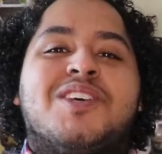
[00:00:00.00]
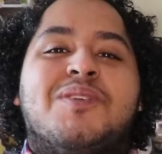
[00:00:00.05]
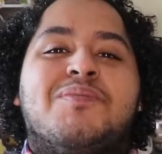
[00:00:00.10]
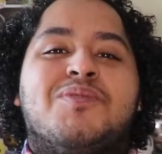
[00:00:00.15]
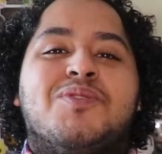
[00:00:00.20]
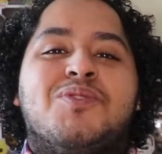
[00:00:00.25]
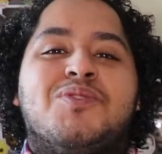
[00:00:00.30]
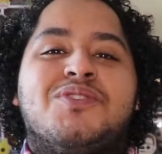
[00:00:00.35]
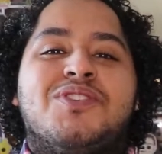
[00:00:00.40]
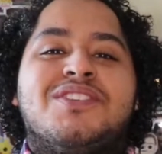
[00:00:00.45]
up,
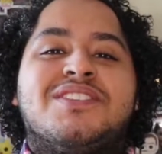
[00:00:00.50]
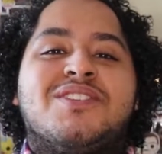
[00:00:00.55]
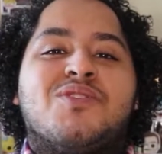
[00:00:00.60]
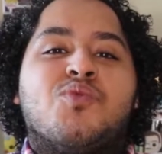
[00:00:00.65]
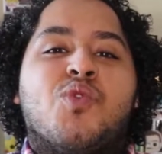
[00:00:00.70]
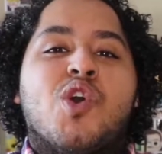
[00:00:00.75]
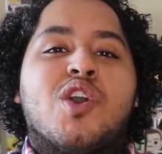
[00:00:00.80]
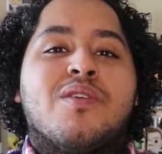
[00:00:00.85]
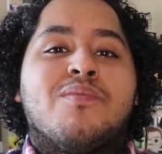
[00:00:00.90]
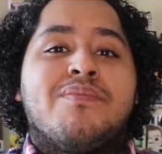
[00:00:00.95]
losers,
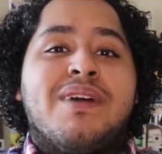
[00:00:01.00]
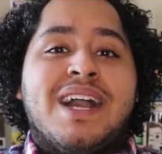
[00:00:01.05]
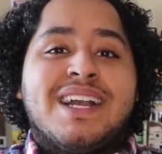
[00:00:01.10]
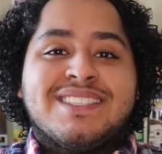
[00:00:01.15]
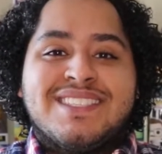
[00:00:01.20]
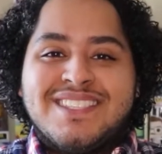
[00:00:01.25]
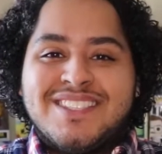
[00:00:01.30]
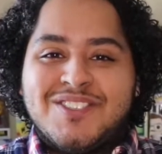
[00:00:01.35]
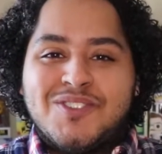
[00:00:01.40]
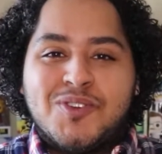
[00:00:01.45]
and welcome
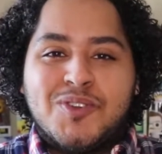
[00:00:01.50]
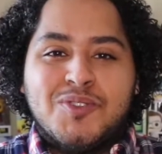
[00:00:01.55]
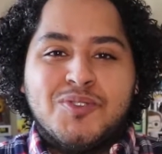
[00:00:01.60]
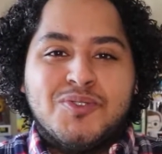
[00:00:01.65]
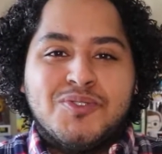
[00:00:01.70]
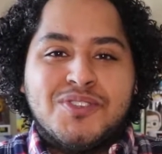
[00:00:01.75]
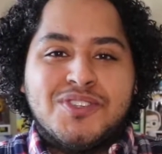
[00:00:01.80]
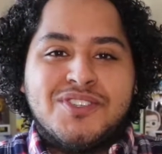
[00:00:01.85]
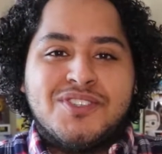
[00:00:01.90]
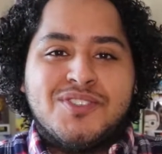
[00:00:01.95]
back to Zero
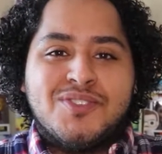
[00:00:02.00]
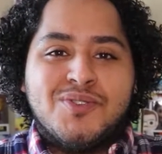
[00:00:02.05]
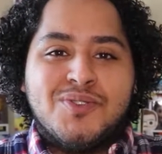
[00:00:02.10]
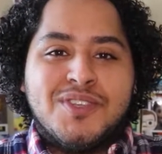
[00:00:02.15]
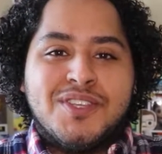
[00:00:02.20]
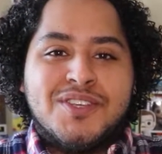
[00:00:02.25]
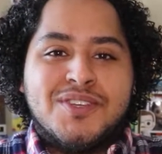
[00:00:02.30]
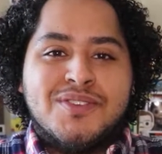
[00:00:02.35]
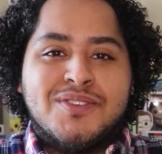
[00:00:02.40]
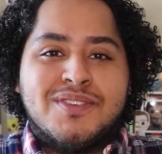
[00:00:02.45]
Losers
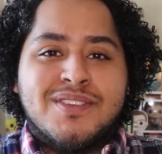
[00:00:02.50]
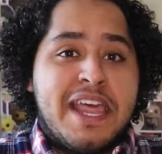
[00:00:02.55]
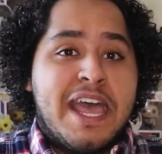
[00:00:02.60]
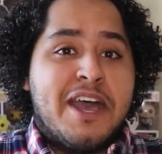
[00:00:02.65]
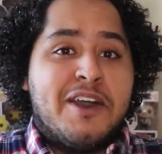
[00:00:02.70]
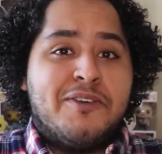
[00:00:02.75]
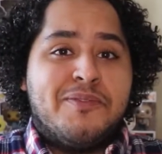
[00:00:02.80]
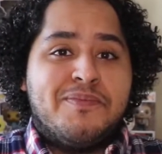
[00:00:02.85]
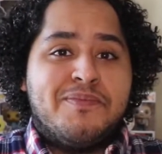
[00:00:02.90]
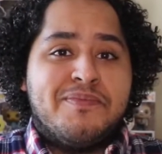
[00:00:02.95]
Studios.
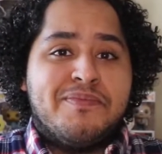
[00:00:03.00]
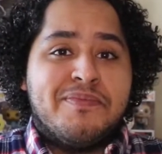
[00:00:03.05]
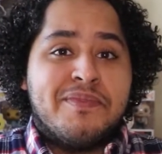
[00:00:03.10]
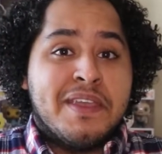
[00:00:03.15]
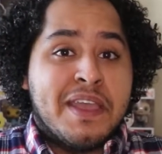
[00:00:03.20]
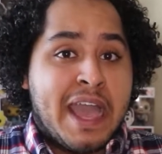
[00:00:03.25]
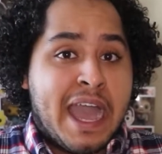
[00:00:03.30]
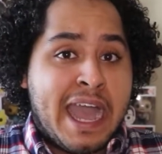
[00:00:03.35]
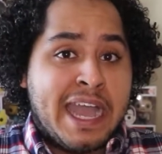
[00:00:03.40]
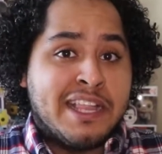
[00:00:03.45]
Now,
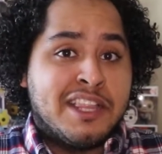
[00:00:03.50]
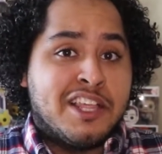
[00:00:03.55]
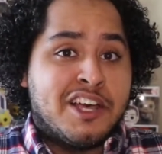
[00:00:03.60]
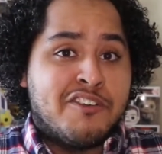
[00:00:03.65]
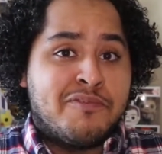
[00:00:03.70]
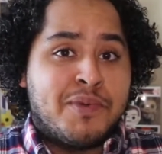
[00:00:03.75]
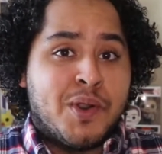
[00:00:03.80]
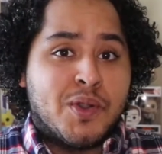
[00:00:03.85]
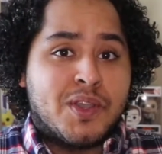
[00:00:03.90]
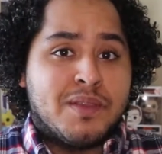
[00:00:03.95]
I
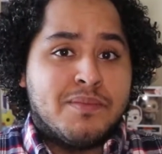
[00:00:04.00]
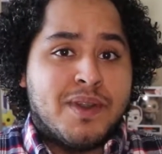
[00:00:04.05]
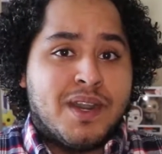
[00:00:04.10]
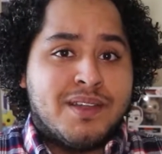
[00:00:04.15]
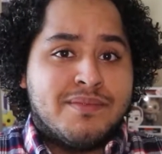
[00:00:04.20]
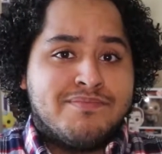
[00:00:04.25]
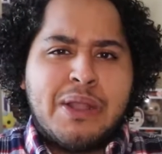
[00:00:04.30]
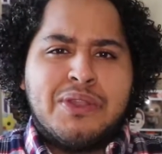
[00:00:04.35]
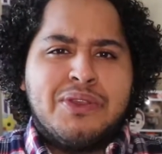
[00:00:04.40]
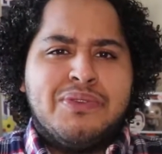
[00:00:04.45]
love
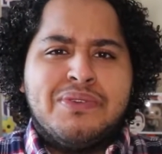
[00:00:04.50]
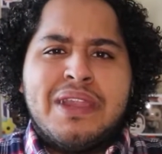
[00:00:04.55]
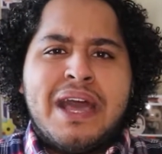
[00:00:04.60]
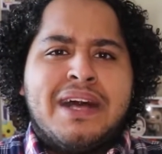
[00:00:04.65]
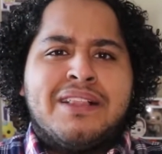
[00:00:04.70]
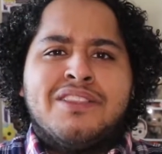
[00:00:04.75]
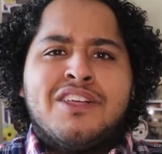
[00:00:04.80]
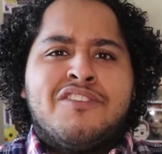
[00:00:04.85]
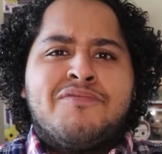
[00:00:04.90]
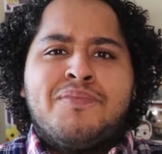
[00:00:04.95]
Pokemon. How can you
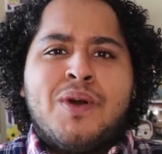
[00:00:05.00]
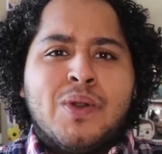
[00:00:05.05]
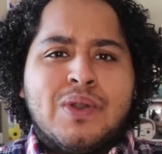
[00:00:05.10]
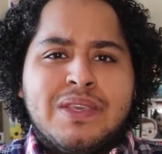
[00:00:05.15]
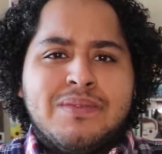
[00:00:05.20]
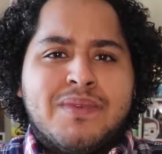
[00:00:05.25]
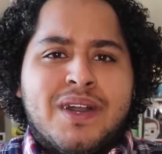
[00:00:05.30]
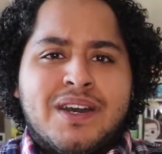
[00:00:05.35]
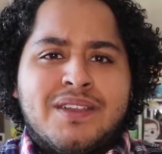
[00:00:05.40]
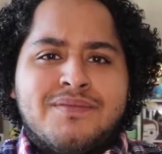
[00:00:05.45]
not love
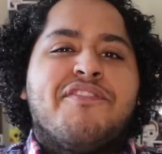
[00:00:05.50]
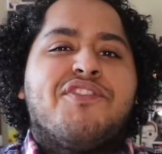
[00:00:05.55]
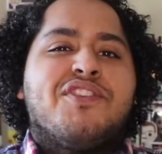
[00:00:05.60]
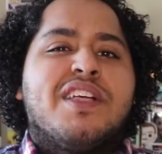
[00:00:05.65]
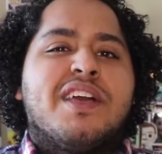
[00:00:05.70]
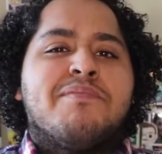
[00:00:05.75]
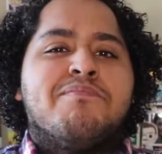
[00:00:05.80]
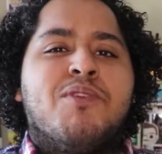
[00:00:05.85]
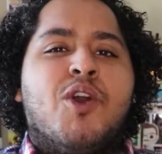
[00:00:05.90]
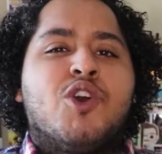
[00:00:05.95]
Pokemon? I feel
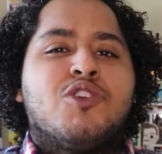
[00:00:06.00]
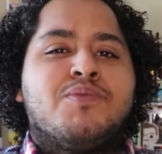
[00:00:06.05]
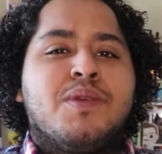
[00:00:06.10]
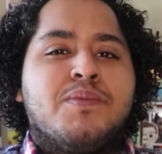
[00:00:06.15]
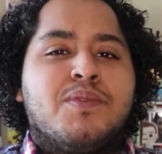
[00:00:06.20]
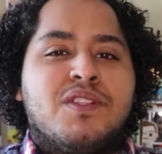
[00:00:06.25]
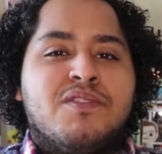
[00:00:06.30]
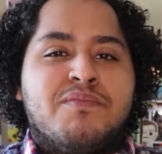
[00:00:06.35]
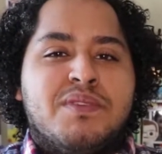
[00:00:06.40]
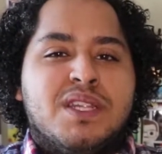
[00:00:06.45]
like most
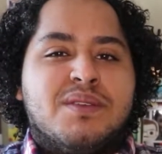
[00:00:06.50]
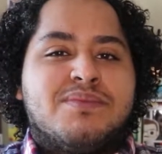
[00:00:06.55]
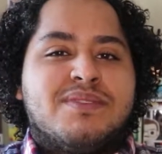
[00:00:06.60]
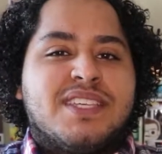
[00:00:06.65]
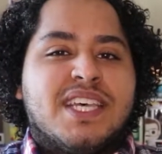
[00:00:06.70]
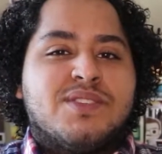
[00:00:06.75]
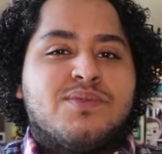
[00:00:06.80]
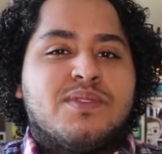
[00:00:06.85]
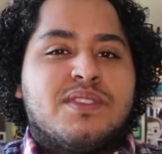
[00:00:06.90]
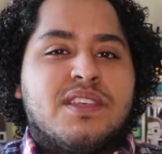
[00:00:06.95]
people have been
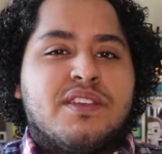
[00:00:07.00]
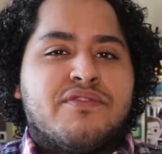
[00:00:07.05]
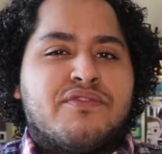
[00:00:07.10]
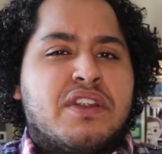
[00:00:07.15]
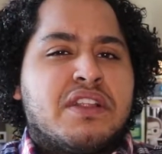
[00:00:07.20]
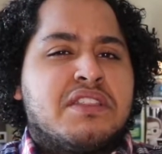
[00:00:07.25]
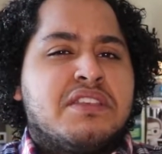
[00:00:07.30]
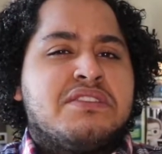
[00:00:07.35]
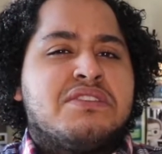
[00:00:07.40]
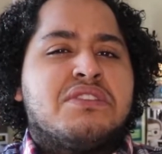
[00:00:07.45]
obsessed with it
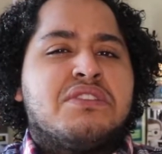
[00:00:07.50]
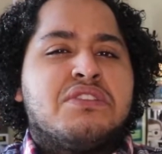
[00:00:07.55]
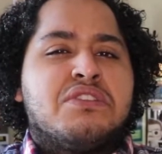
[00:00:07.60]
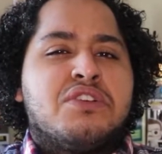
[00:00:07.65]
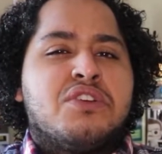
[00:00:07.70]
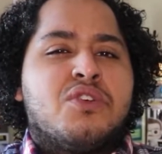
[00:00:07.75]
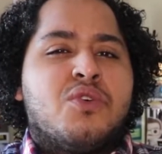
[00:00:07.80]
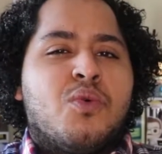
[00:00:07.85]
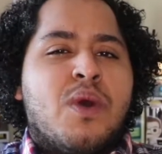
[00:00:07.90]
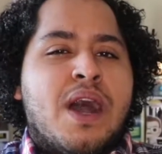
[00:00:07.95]
for at least a
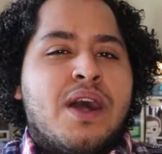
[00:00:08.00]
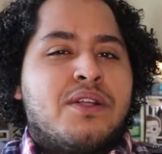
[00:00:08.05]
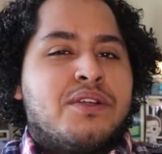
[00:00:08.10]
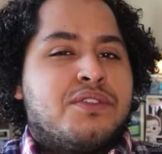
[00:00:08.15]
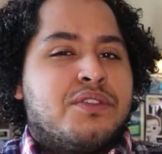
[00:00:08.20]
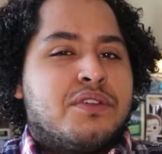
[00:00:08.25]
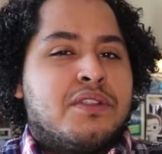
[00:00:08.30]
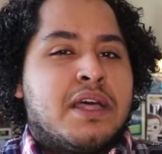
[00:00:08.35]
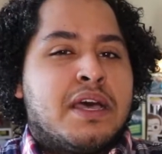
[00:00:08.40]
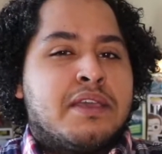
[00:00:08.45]
little while in
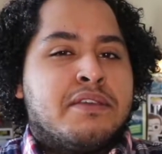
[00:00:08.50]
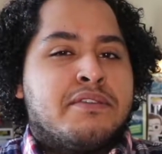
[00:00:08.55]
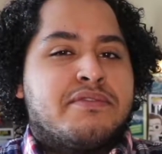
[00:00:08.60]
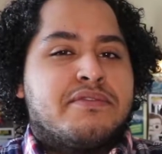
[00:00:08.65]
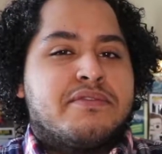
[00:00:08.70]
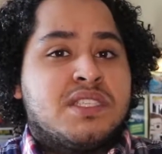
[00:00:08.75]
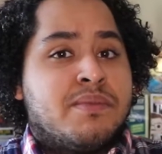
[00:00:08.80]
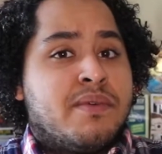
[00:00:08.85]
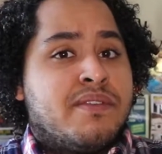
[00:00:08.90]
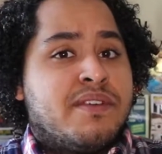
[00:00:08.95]
their life.
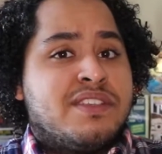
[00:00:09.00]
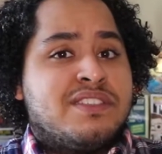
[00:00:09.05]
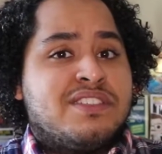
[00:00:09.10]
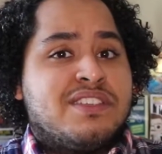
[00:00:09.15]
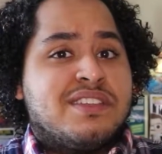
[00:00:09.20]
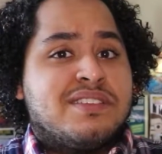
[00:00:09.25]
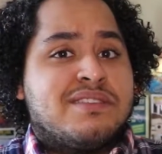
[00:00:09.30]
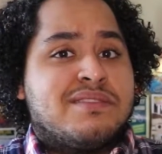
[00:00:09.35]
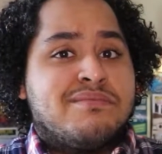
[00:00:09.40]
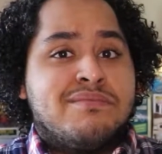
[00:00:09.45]
Some of us
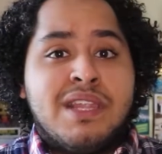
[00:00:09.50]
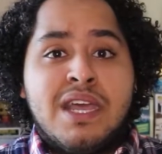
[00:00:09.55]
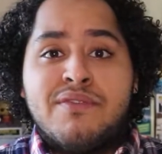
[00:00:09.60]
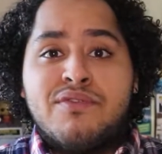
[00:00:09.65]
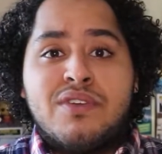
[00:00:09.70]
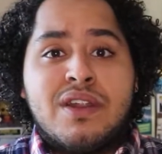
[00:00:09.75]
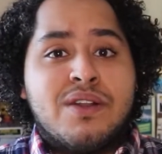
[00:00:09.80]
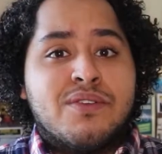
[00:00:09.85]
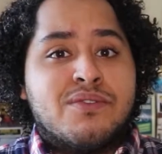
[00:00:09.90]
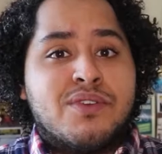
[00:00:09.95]
just
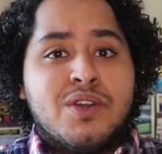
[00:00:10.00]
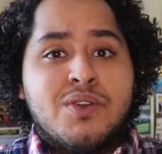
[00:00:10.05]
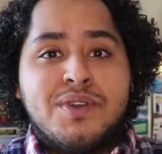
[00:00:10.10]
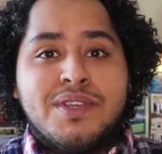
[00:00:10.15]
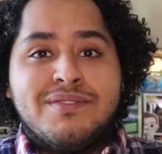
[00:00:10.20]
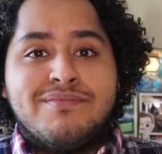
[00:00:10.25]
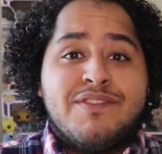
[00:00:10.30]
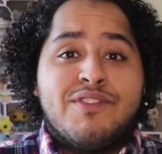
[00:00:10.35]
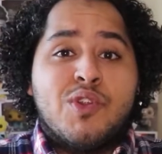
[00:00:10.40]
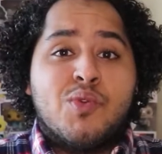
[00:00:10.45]
never outgrow
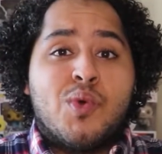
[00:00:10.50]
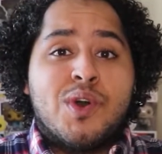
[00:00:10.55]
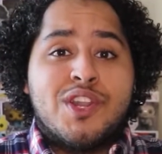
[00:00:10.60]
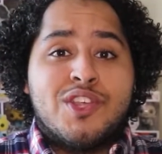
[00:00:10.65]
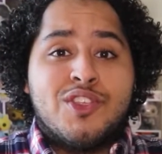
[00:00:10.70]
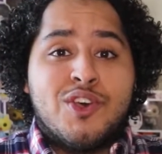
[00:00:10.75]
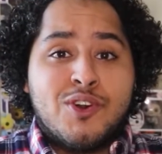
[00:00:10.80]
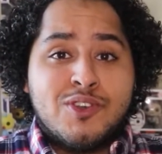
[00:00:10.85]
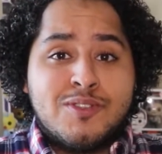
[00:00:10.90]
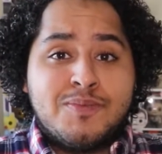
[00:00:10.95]
it. If you're one
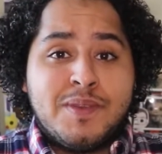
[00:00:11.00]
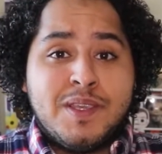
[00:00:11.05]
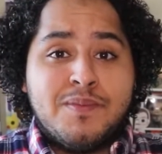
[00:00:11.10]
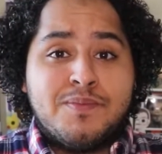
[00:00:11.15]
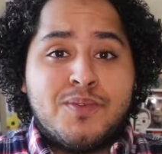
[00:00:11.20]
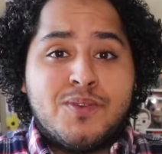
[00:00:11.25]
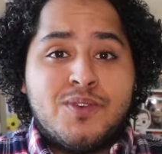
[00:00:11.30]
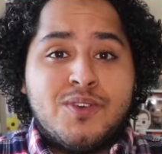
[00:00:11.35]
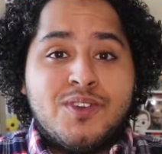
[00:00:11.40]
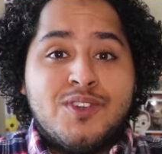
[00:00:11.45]
of those
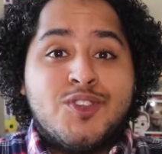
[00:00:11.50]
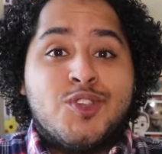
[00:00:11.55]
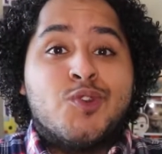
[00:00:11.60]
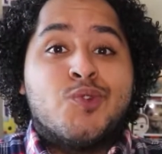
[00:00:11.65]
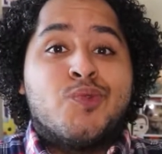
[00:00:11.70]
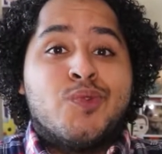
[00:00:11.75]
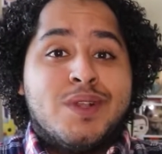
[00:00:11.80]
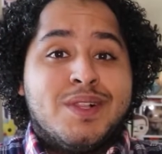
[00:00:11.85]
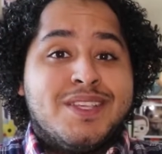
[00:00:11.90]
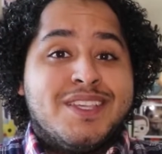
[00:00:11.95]
people, you're
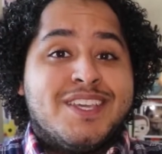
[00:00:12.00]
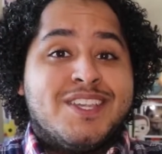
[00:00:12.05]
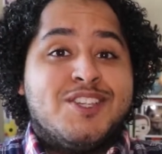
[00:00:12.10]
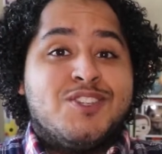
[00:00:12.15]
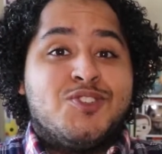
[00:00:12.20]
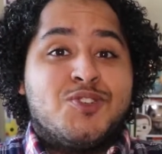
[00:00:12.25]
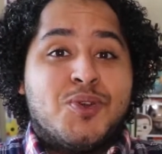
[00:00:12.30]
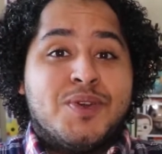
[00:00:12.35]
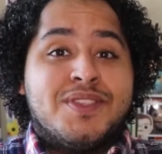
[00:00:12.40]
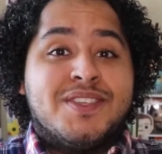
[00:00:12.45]
really gonna
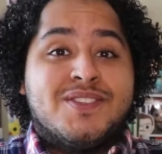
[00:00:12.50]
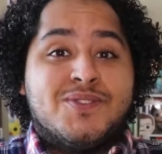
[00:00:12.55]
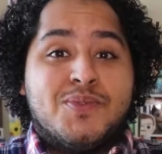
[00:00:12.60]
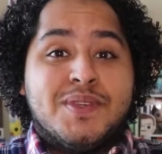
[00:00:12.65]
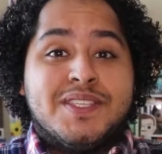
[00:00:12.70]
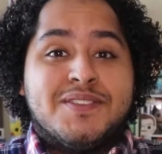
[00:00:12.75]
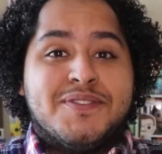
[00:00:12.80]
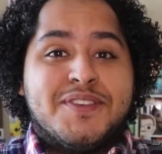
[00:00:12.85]
enjoy this week's